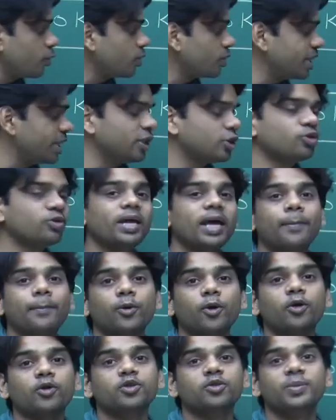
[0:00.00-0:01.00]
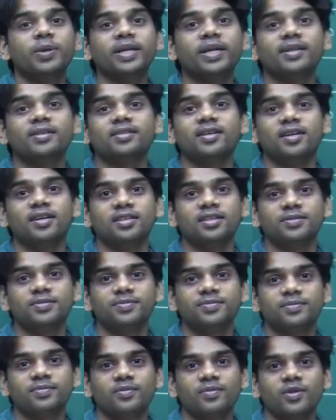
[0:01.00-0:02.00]
to reach an approximate result
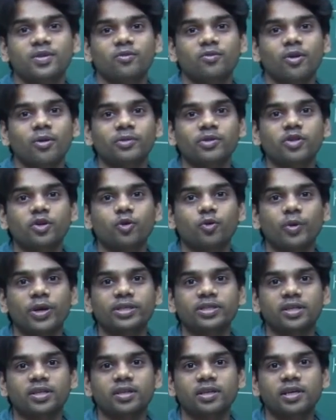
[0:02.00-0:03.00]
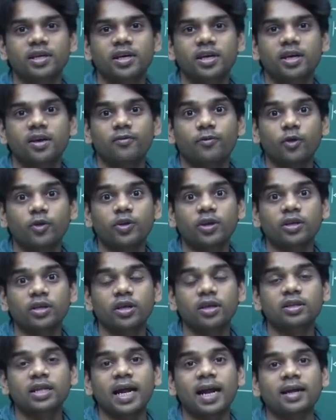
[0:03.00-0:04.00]
from this equation. If you are
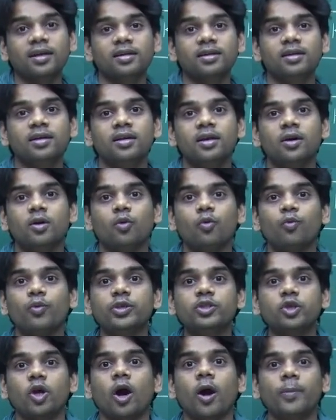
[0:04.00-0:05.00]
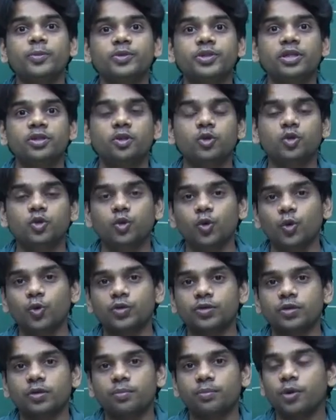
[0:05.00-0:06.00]
thinking that which option to
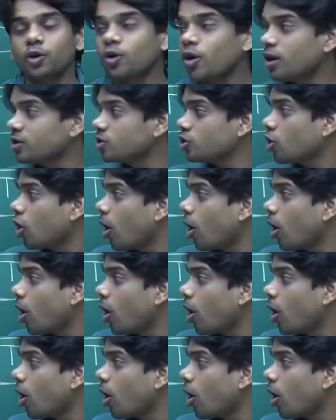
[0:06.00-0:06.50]
choose, because the